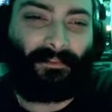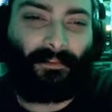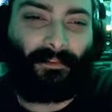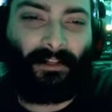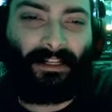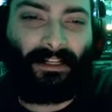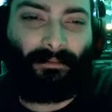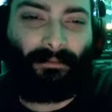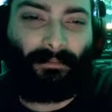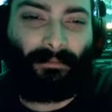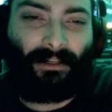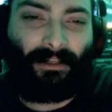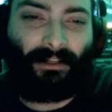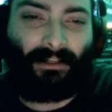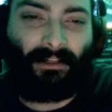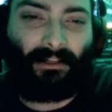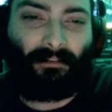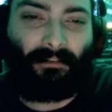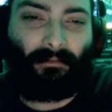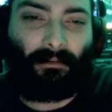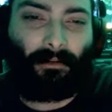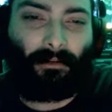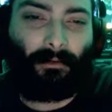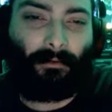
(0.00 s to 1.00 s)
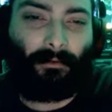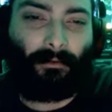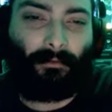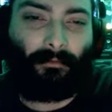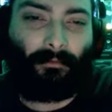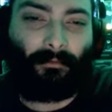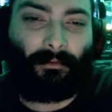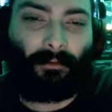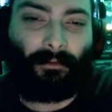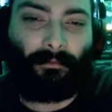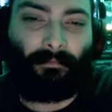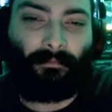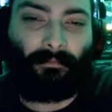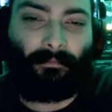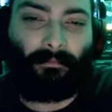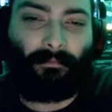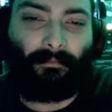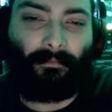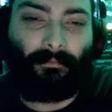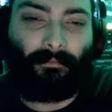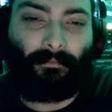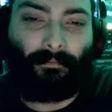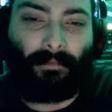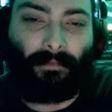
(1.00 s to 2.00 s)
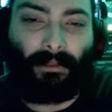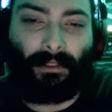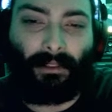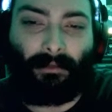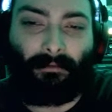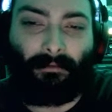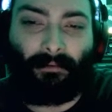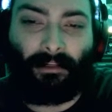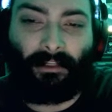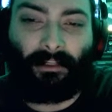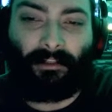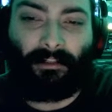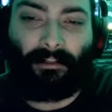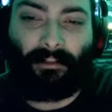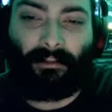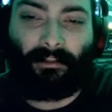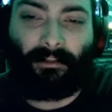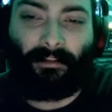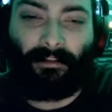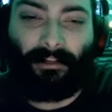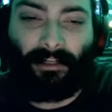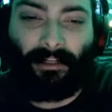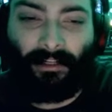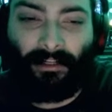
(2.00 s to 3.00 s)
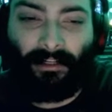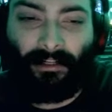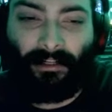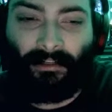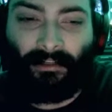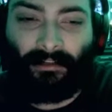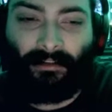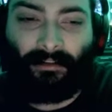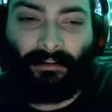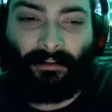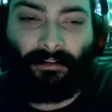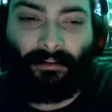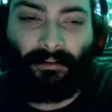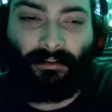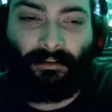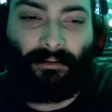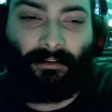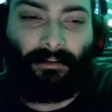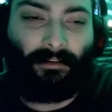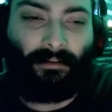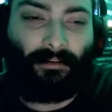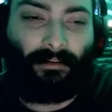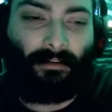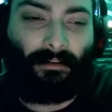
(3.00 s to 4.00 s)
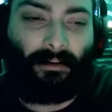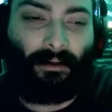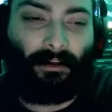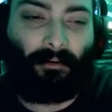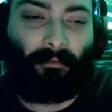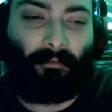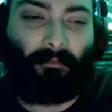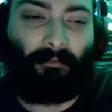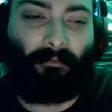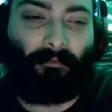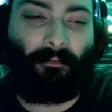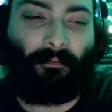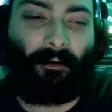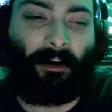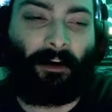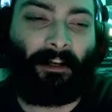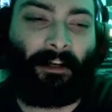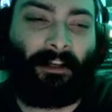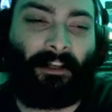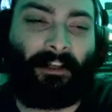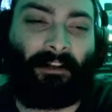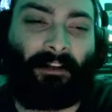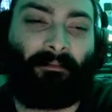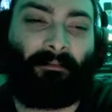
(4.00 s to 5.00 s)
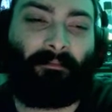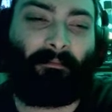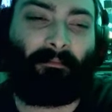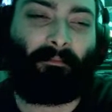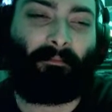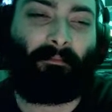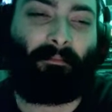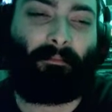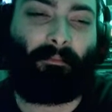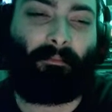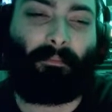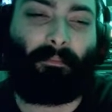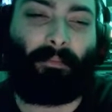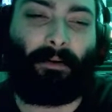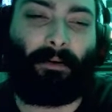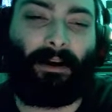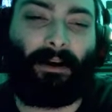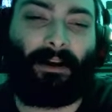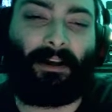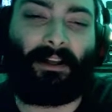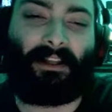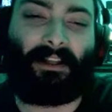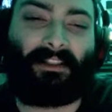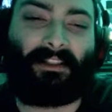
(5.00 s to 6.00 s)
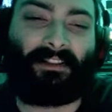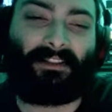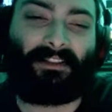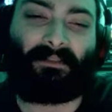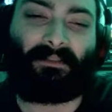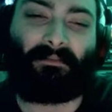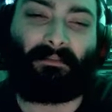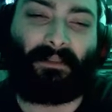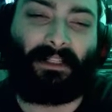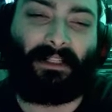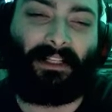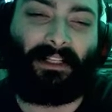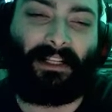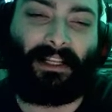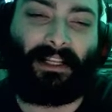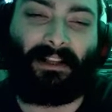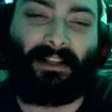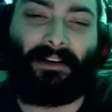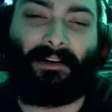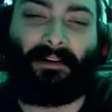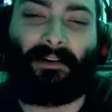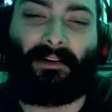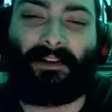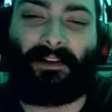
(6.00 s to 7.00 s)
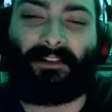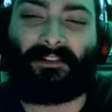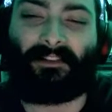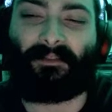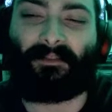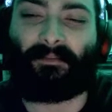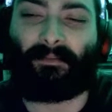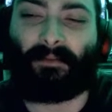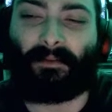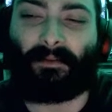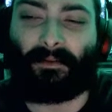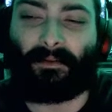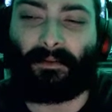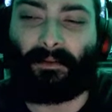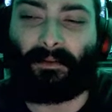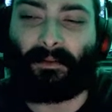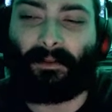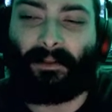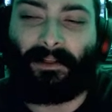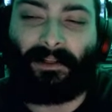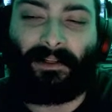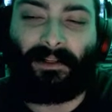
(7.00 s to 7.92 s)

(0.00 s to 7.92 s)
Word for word: Grandma got run over by a reindeer. Haha. a fucking bus meet at hospital.